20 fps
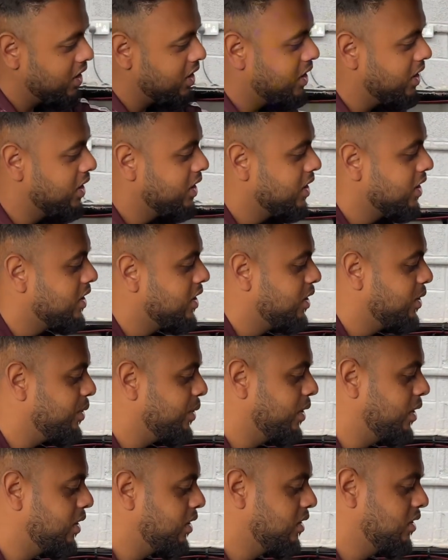yeah?
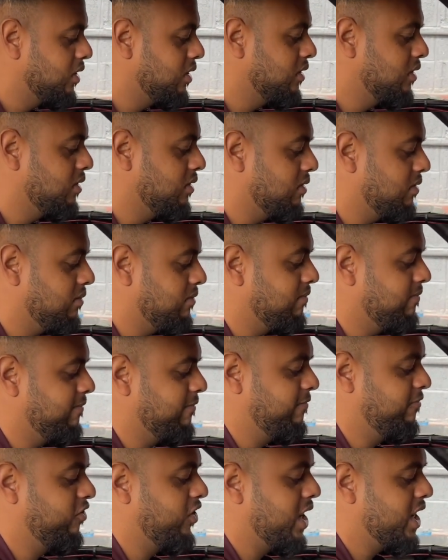Well,
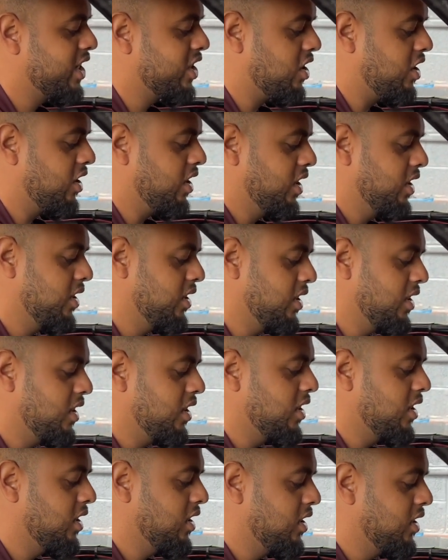race car.
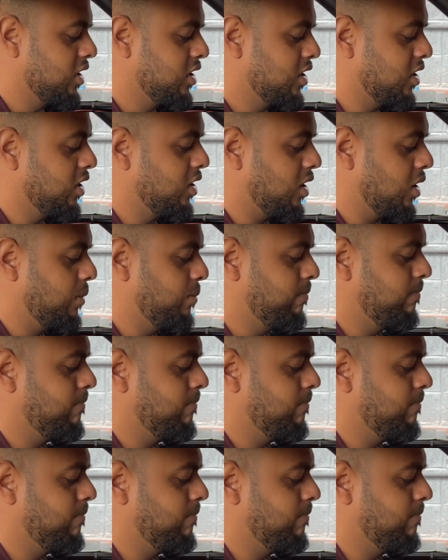So you got...